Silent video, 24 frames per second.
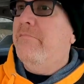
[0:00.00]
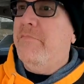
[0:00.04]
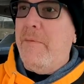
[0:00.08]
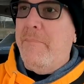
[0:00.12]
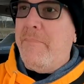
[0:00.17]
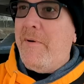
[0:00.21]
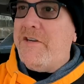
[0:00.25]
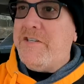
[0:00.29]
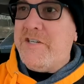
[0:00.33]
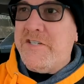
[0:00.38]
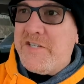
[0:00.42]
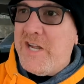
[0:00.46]
the
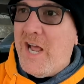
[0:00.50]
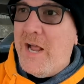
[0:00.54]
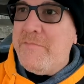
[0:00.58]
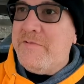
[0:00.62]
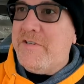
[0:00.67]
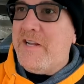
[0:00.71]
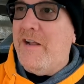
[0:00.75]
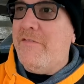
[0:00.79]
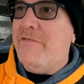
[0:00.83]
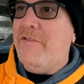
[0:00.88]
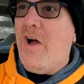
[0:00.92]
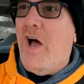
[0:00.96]
bunch of
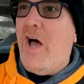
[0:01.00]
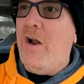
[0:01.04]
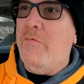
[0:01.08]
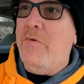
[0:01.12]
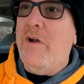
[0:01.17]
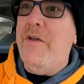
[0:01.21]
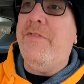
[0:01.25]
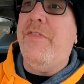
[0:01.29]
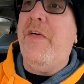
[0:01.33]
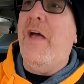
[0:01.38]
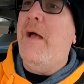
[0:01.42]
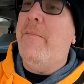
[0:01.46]
times that I've gone
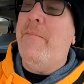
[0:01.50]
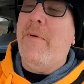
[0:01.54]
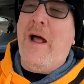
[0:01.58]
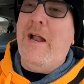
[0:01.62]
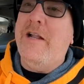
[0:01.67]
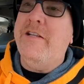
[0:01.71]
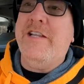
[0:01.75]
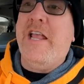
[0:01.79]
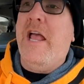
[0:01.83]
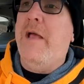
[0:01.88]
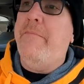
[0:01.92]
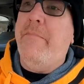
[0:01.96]
with them, I
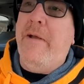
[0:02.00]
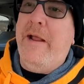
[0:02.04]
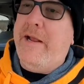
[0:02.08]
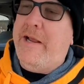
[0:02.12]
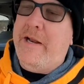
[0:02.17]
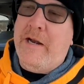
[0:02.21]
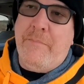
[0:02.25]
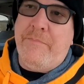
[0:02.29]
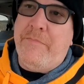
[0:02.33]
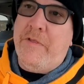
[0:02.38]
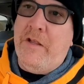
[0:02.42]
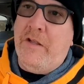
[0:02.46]
just can't make
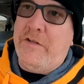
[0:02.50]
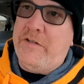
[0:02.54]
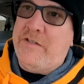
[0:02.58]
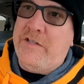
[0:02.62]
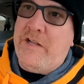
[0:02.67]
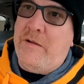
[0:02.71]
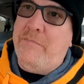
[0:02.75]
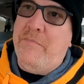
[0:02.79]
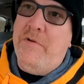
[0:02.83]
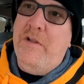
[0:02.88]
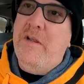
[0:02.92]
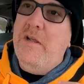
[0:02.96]
it up the hill because
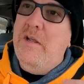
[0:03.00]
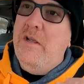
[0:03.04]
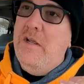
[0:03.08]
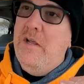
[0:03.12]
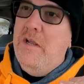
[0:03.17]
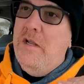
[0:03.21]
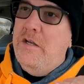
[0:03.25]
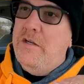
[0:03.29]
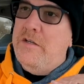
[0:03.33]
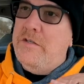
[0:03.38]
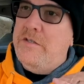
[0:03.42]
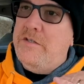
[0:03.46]

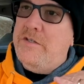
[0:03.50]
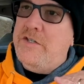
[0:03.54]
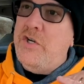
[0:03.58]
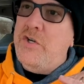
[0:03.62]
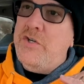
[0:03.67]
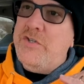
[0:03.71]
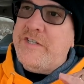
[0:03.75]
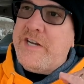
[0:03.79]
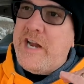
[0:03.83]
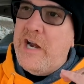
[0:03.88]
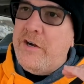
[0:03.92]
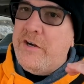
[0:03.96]
I'm
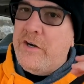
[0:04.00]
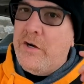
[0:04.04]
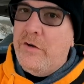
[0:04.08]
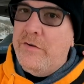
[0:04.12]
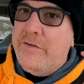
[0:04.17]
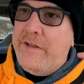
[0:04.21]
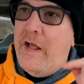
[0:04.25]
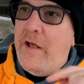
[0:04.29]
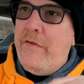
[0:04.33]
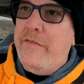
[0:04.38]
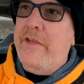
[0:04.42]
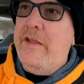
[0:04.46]
too scared to go
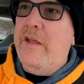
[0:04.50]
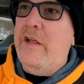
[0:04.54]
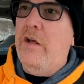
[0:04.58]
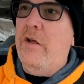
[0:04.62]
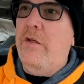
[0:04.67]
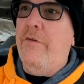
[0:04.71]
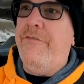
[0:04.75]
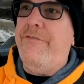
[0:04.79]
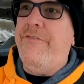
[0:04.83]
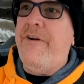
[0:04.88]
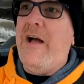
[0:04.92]
down the hill